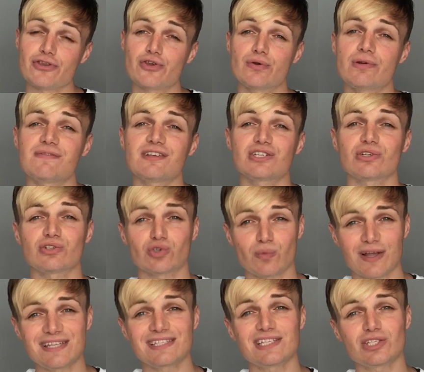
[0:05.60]
Eurovision
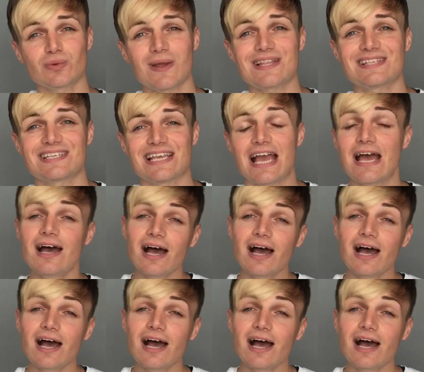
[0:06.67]
2020